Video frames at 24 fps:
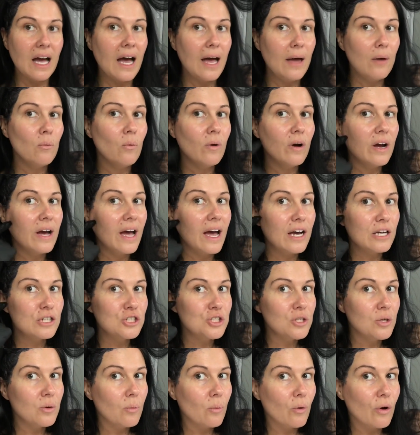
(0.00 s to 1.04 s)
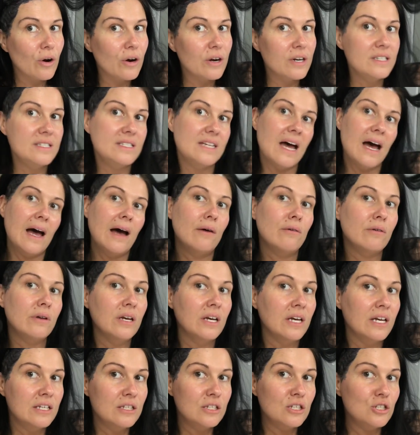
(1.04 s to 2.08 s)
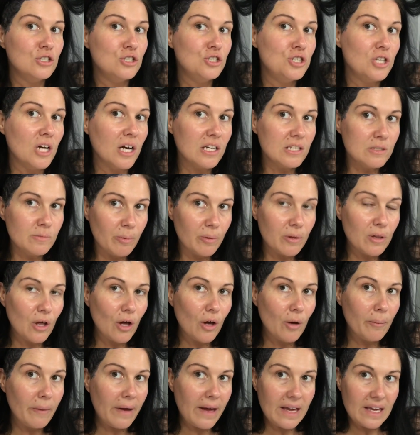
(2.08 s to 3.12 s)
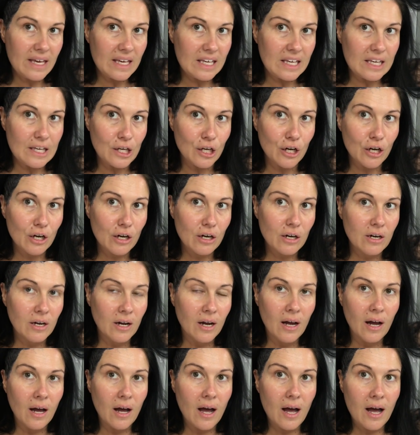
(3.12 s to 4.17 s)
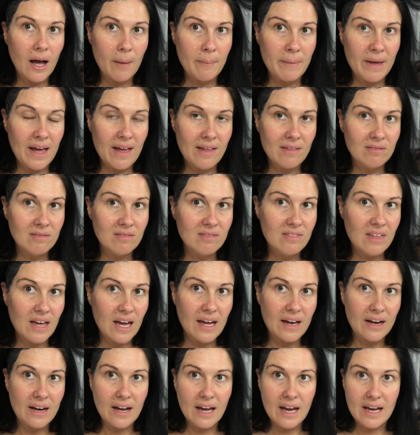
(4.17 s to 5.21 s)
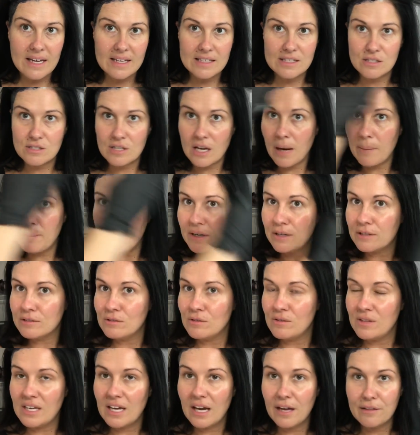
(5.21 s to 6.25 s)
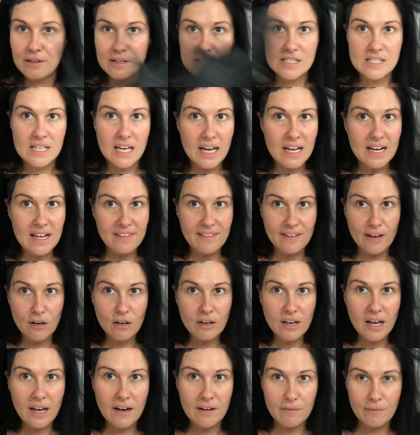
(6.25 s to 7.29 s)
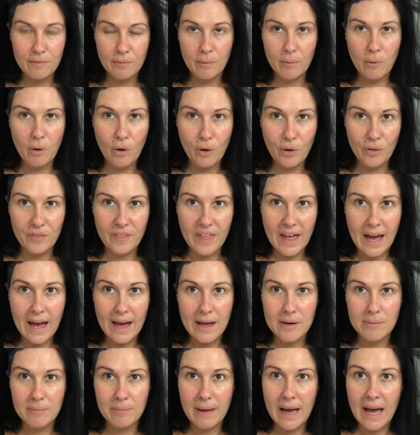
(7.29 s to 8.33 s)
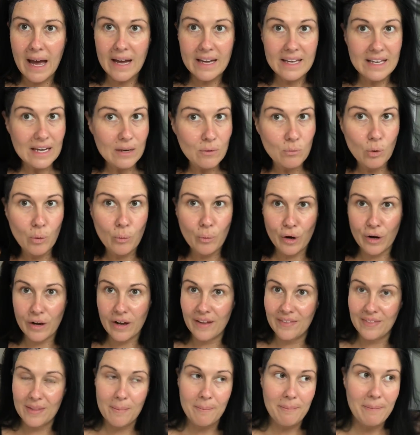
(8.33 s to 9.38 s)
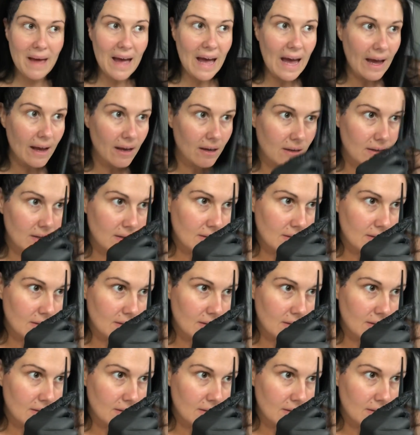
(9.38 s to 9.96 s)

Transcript: I actually work down to just below my ear, and then I stop and I'll do the other side, and then I'll kind of hold that back and we'll work on the back.